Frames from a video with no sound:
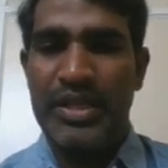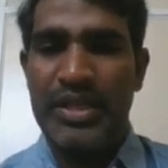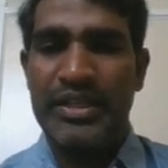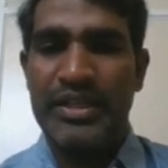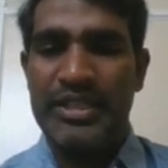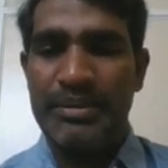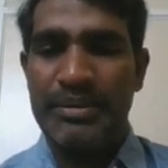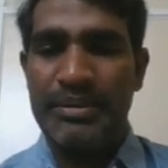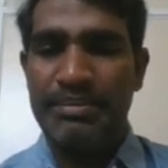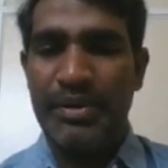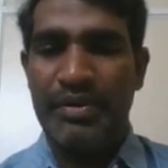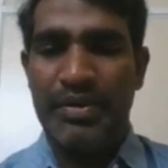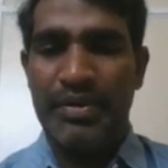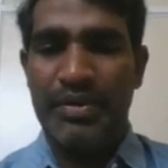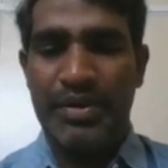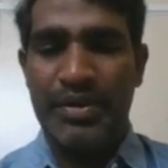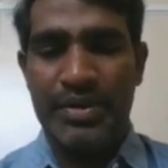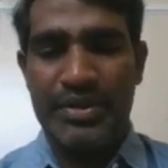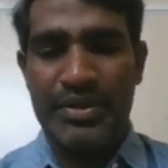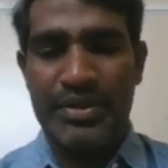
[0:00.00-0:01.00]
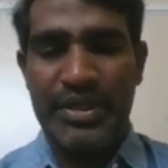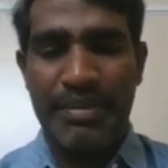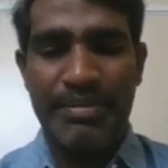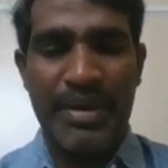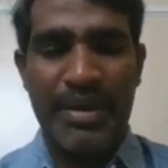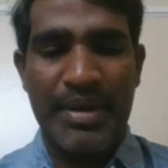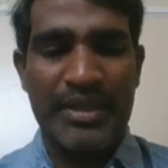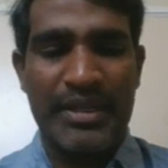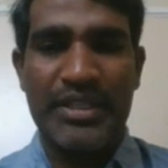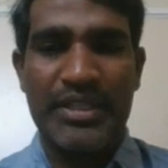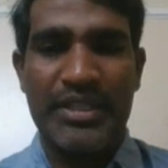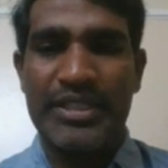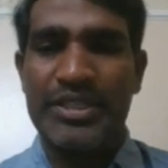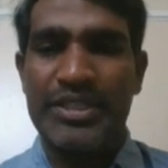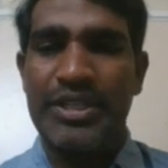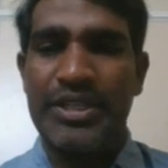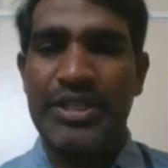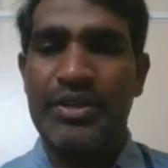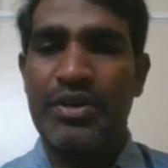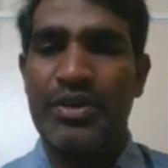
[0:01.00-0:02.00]
The simple words, the methods
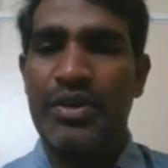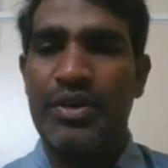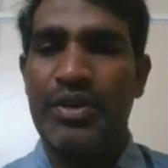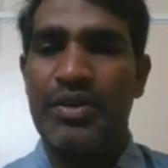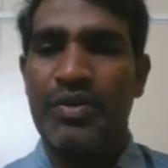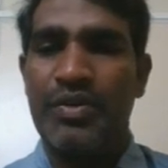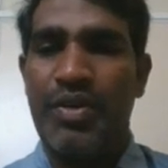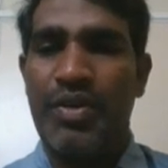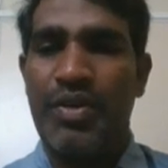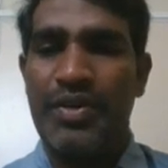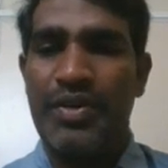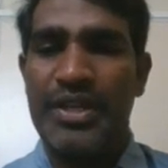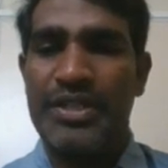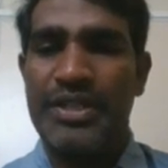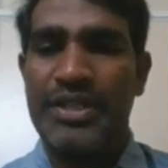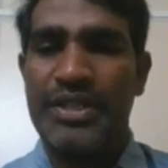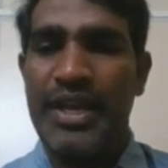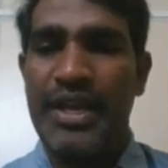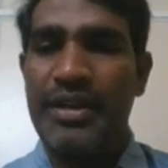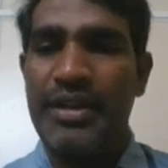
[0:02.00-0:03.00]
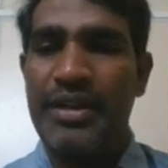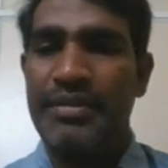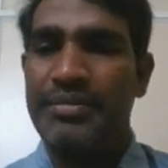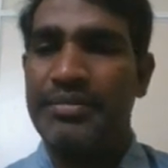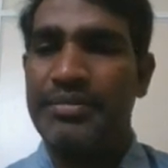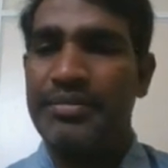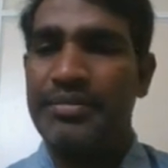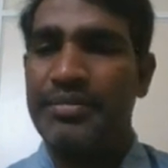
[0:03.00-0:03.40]
is equal to what we are saying?